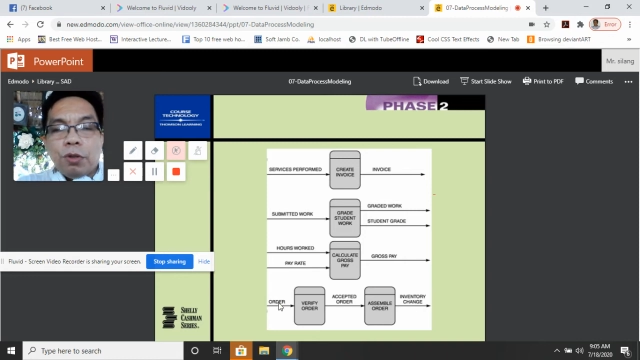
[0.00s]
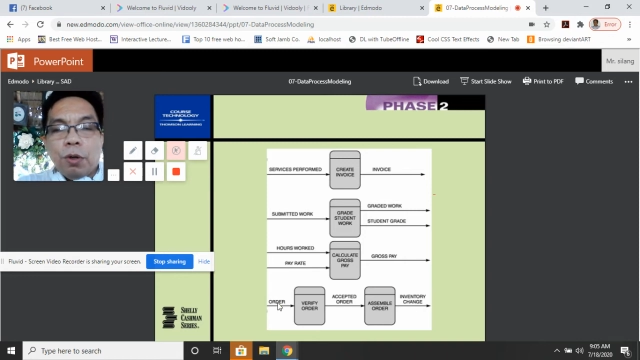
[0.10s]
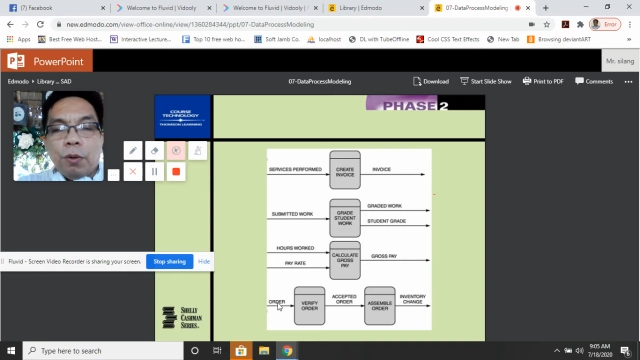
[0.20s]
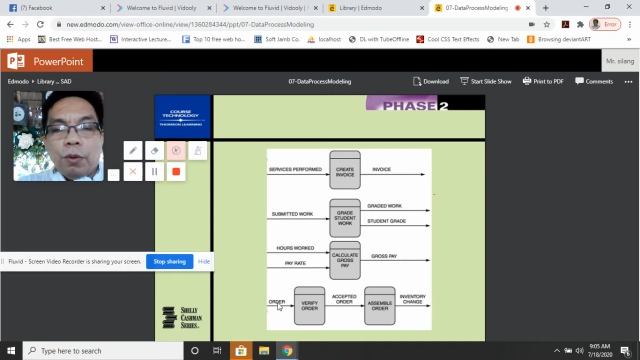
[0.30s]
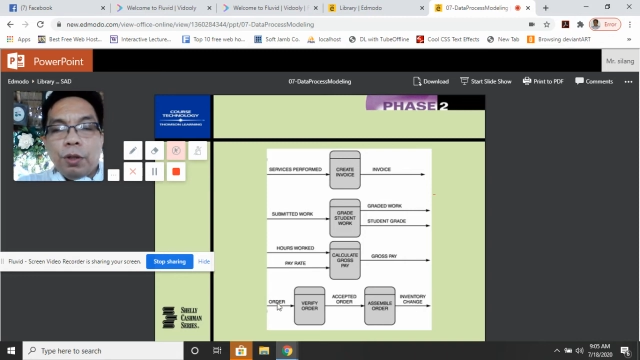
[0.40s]

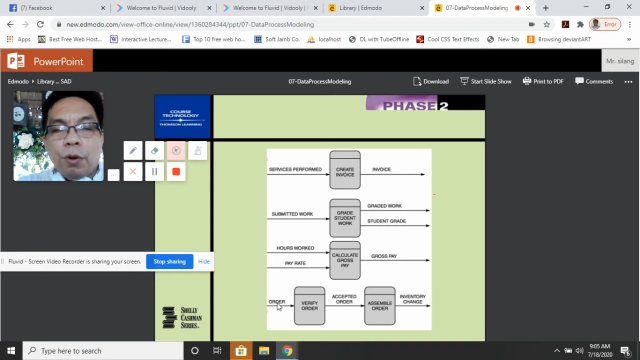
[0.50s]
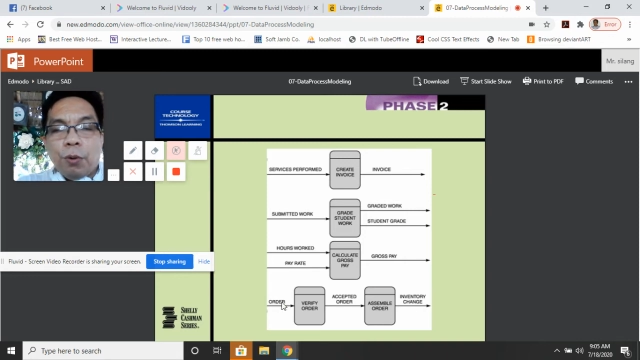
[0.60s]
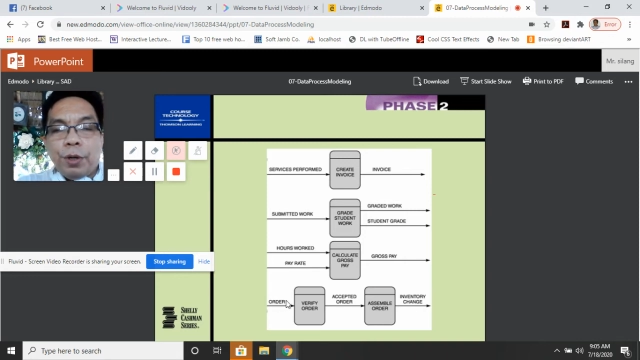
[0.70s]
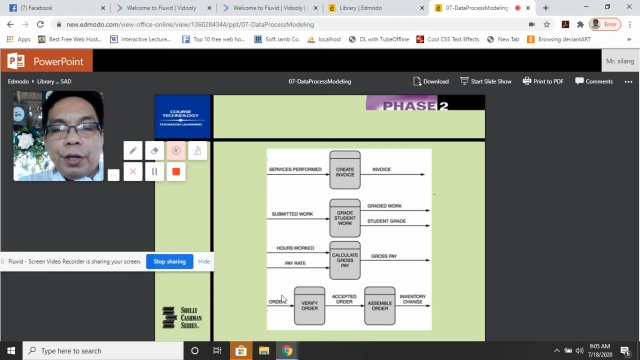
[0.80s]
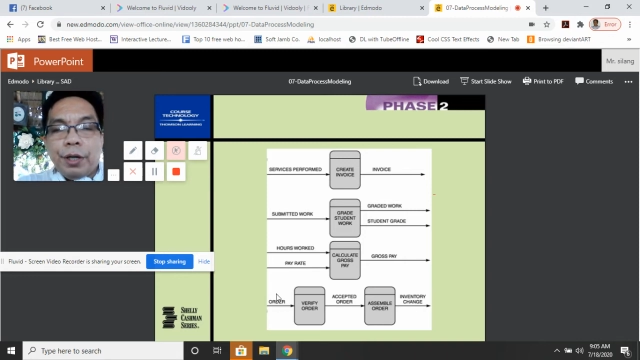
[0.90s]
So the
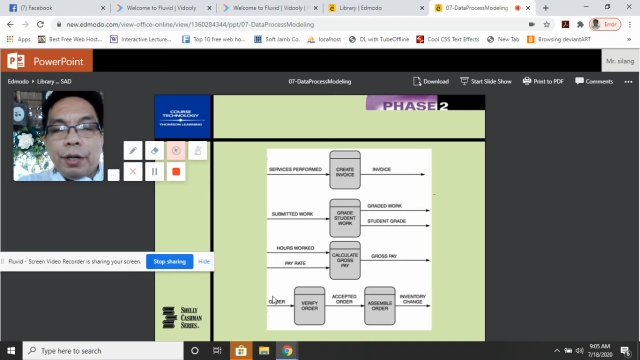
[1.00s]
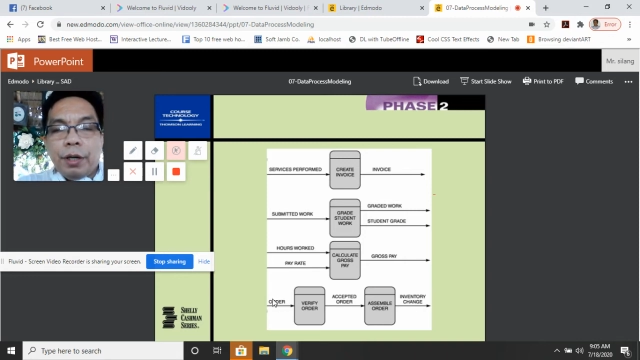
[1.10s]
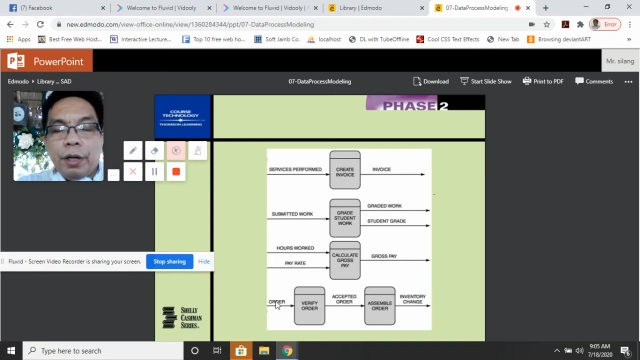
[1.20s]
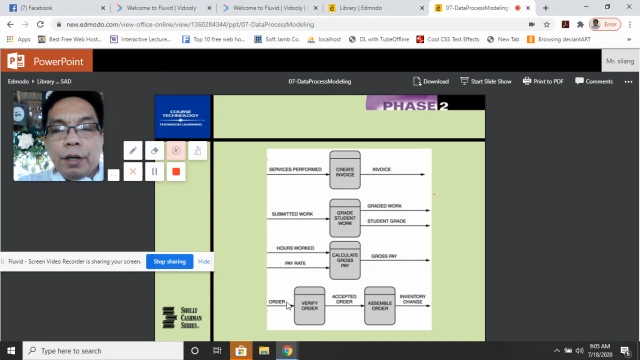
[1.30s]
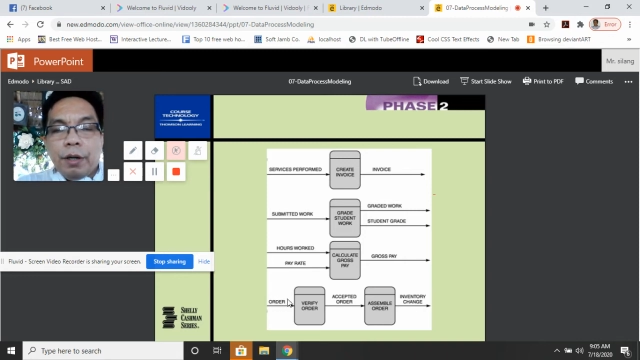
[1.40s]
order
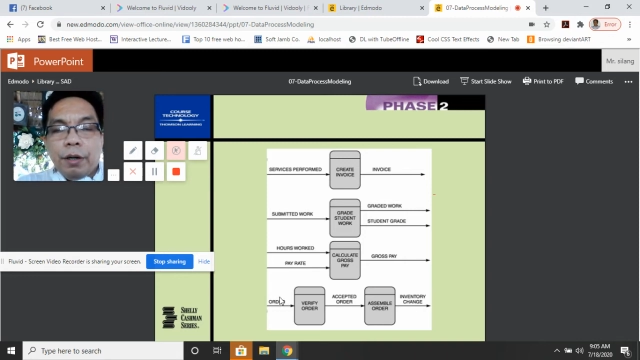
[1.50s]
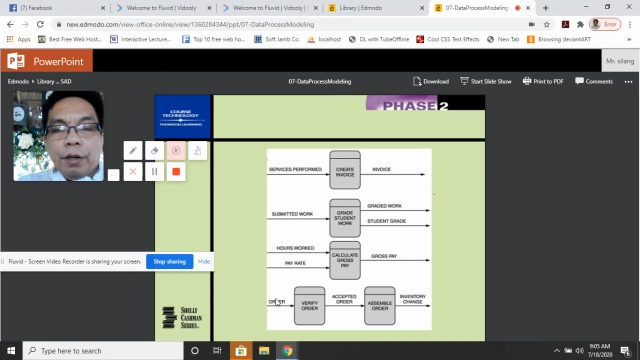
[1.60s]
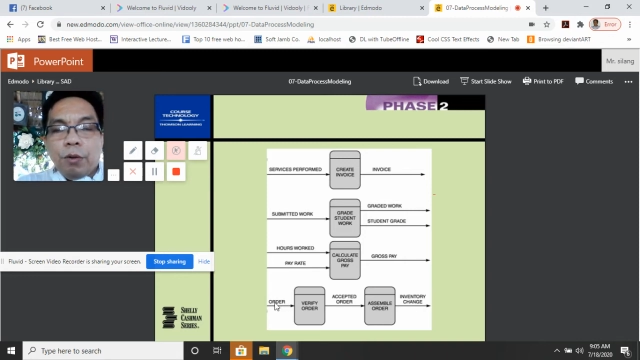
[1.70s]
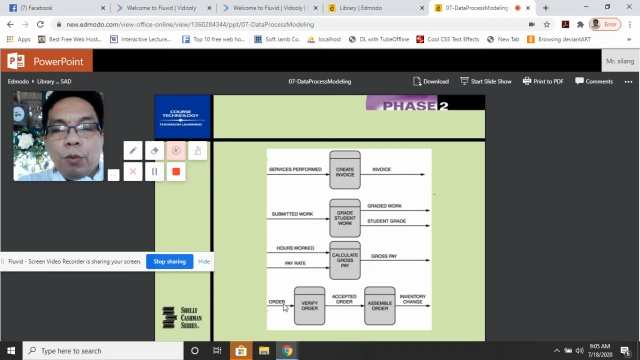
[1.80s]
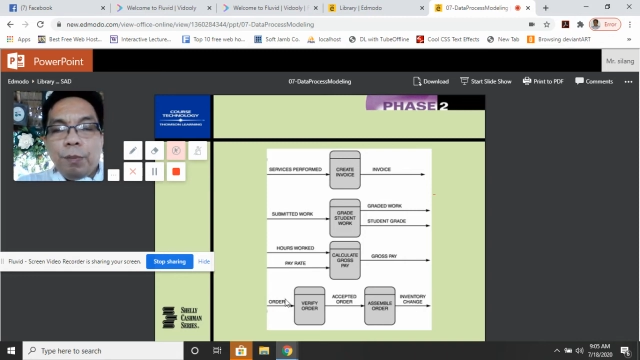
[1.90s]

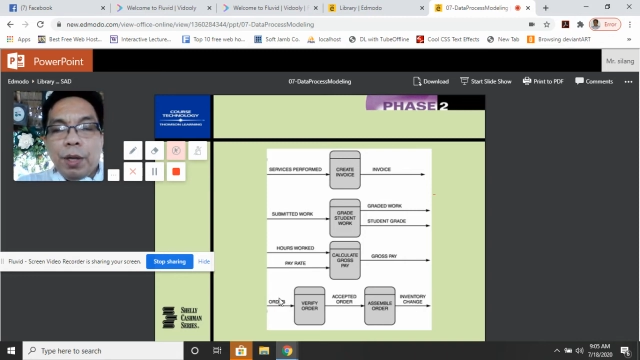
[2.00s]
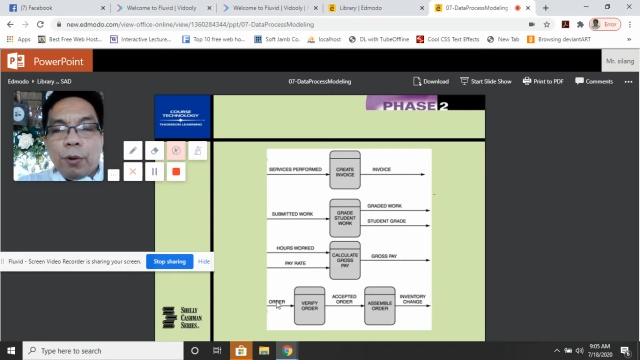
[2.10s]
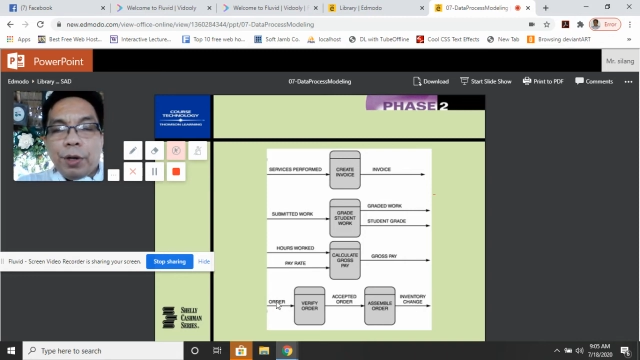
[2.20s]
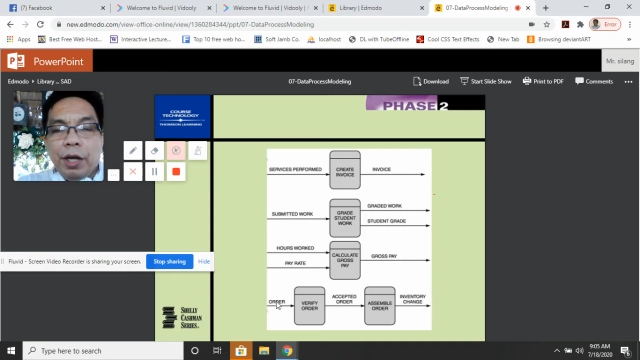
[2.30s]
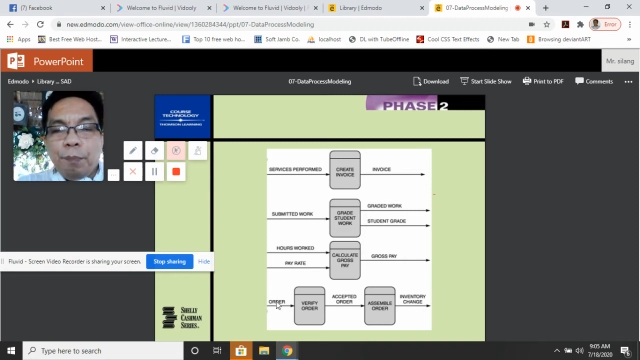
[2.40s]
will be
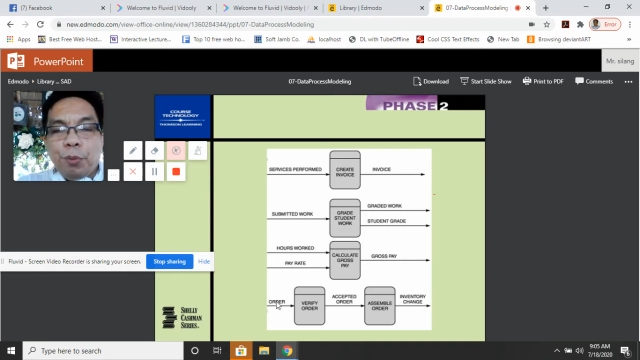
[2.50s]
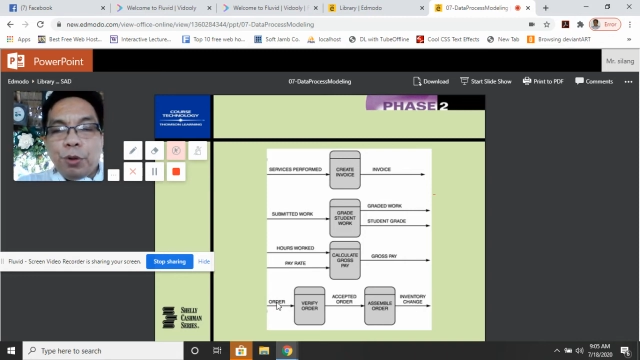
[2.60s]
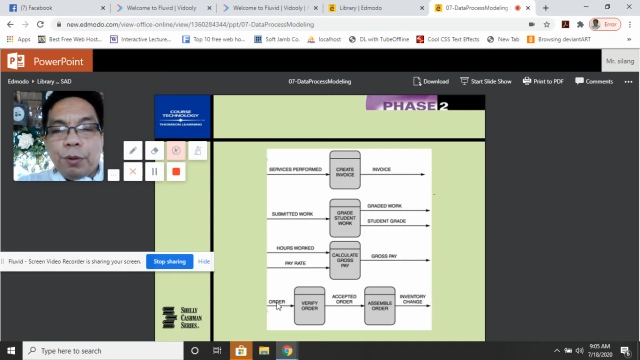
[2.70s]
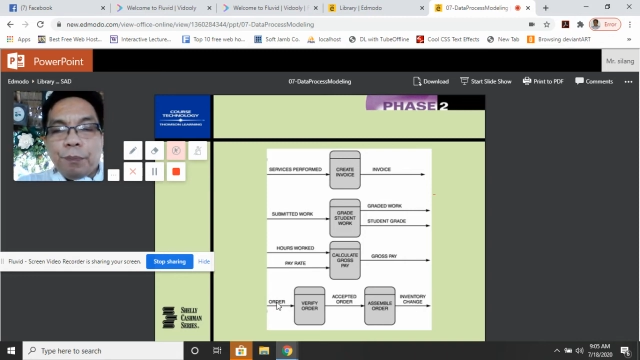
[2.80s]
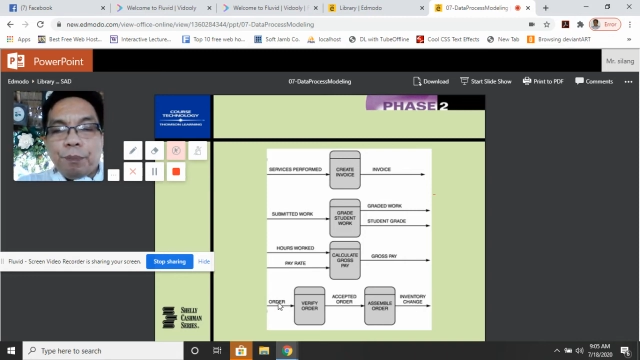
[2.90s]
our
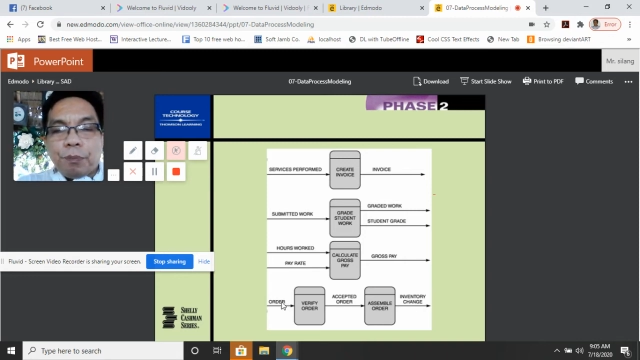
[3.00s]
input.